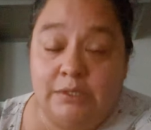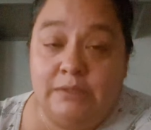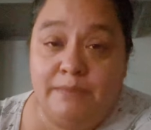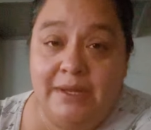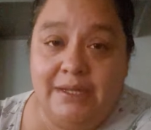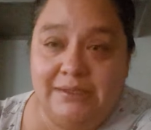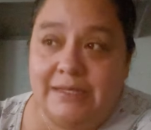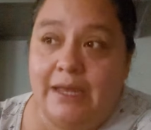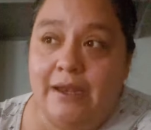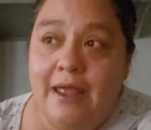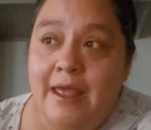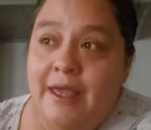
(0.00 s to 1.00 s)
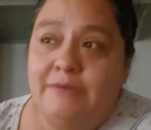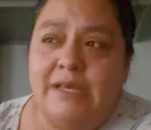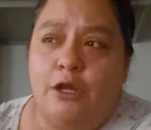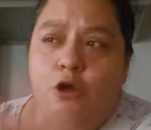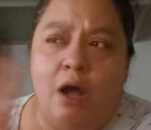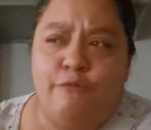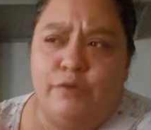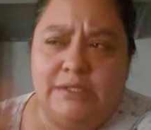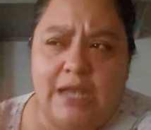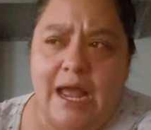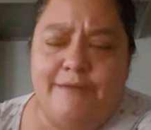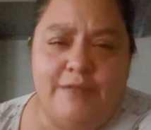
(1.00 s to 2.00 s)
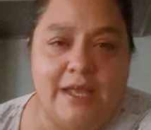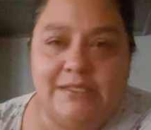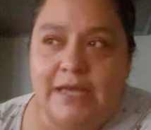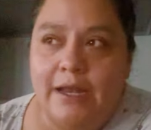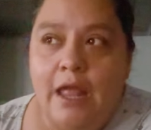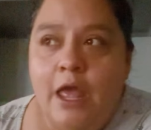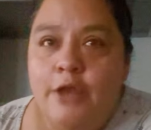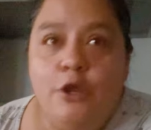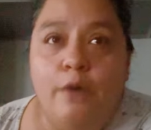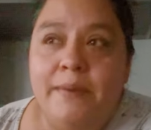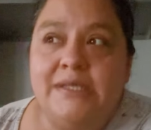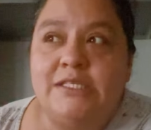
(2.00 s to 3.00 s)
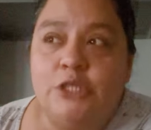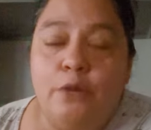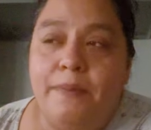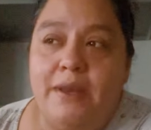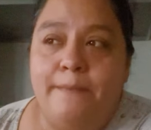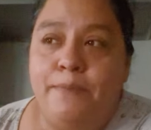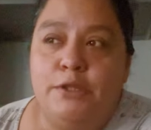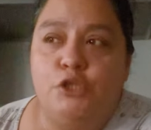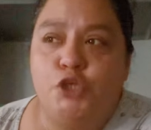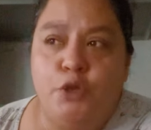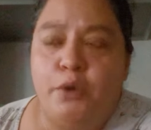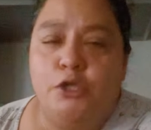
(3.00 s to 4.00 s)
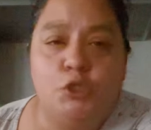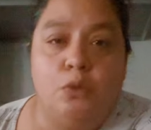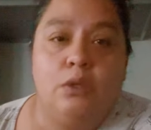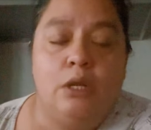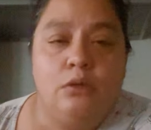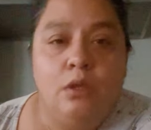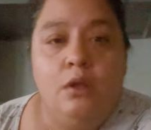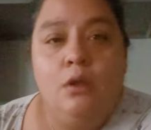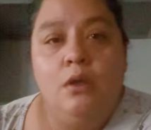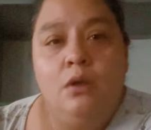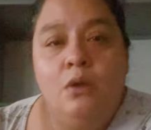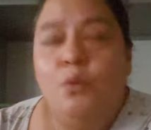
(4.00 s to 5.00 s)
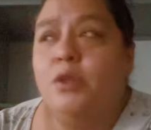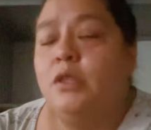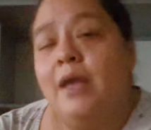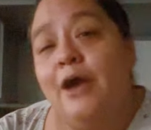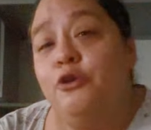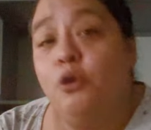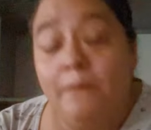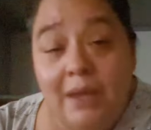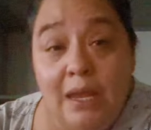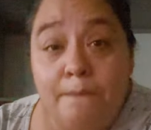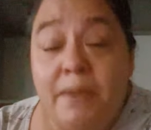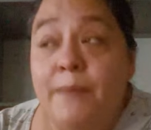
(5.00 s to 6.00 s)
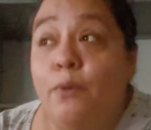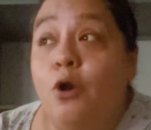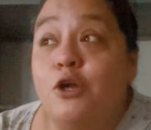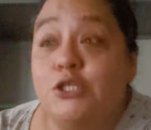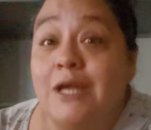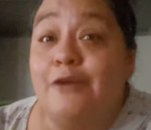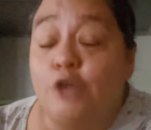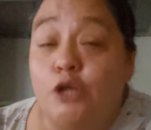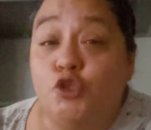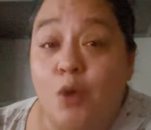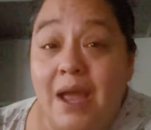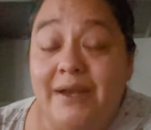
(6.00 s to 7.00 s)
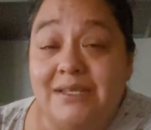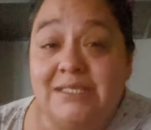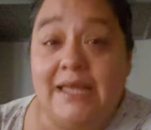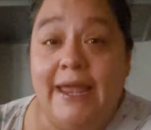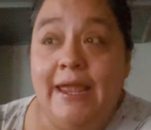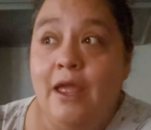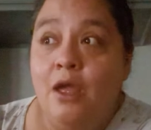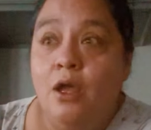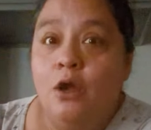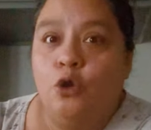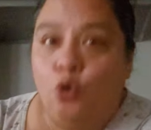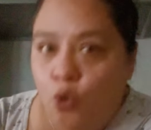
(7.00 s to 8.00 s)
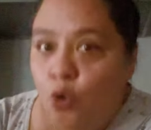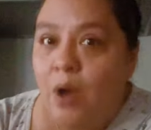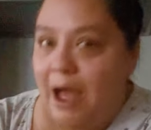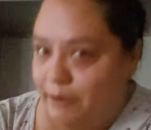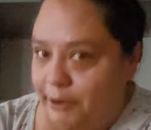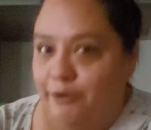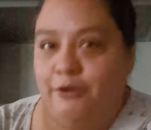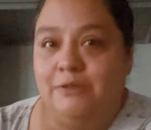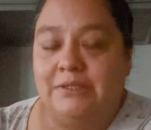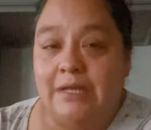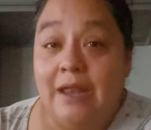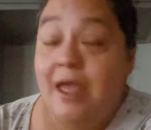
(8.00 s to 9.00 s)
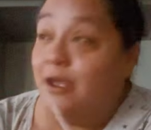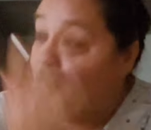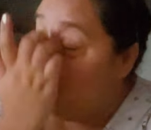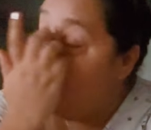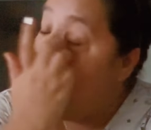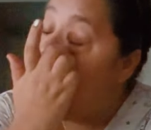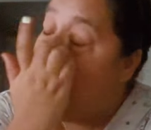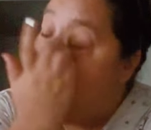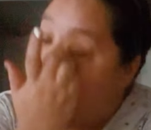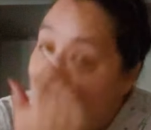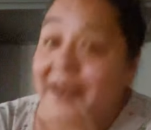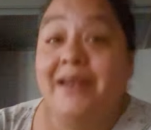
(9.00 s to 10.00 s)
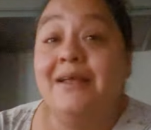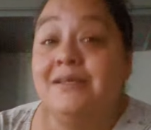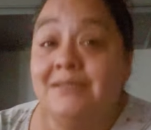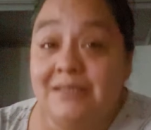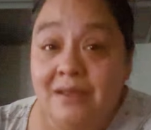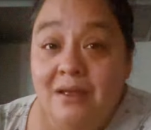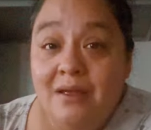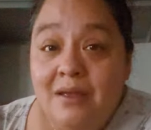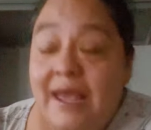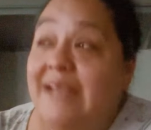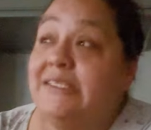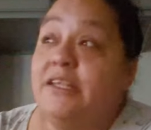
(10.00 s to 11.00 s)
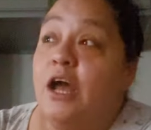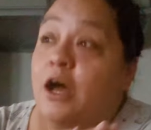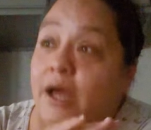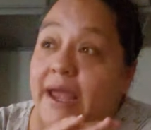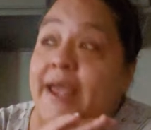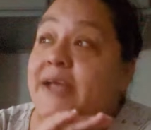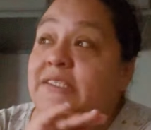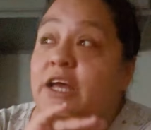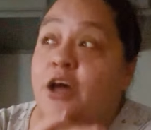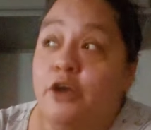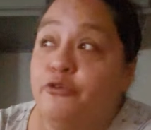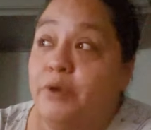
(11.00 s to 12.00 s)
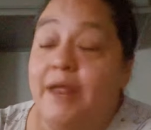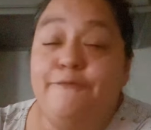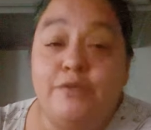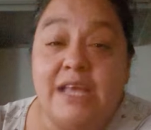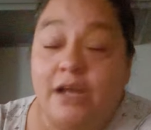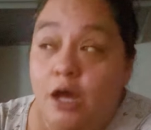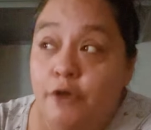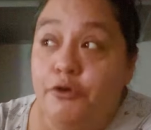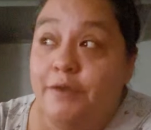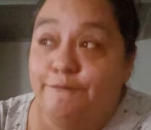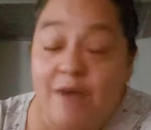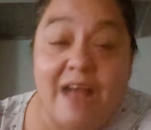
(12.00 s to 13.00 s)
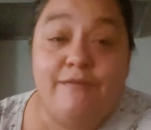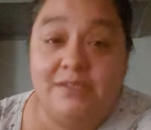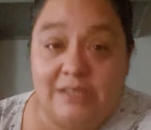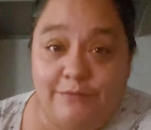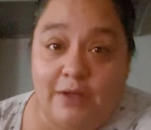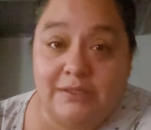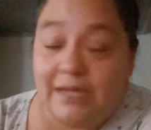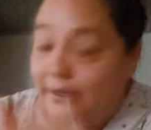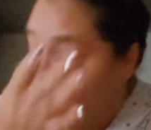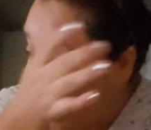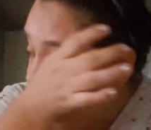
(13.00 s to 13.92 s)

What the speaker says: meeting said. It's like a conference live, and they said, don't be stupid and put the generators so up. What the hell you mean? People are trying to stay cool out here in Houston. You know how hot it is? It hits 100. It feels like 105 and stuff outside.